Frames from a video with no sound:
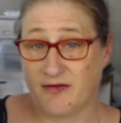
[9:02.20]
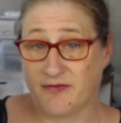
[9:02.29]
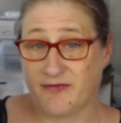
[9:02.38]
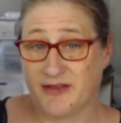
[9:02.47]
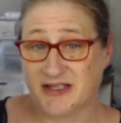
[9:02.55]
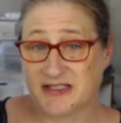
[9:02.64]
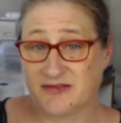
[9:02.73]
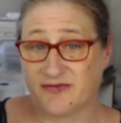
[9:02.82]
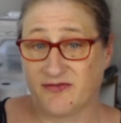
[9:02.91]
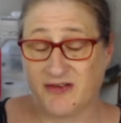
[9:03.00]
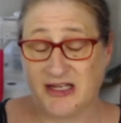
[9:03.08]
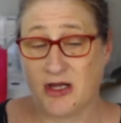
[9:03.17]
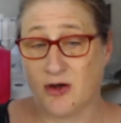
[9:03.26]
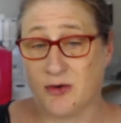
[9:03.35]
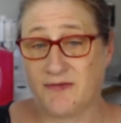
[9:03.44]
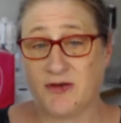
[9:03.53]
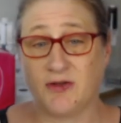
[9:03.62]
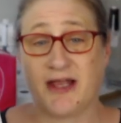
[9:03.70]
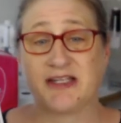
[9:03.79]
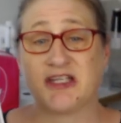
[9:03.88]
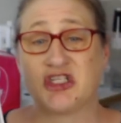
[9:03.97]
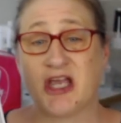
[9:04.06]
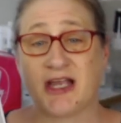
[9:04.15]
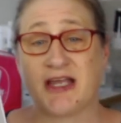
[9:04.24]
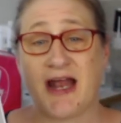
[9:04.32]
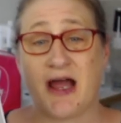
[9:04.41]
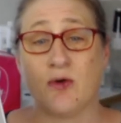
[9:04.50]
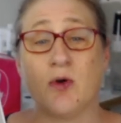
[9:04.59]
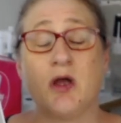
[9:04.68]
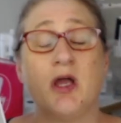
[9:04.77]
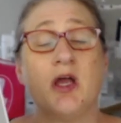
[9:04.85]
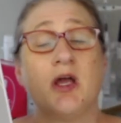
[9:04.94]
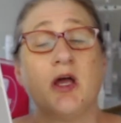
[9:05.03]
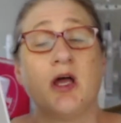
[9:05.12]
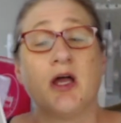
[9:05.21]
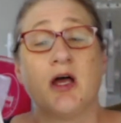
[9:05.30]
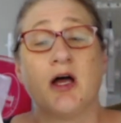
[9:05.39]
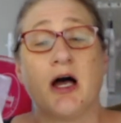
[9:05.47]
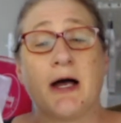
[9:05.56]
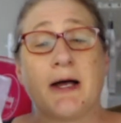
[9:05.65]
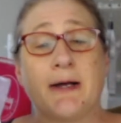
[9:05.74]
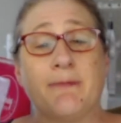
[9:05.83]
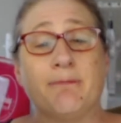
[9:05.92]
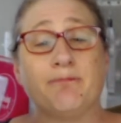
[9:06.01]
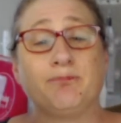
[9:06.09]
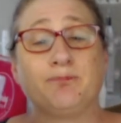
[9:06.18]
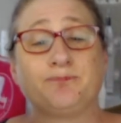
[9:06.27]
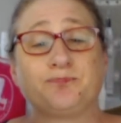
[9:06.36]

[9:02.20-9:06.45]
of this video if you'd like to check it out um,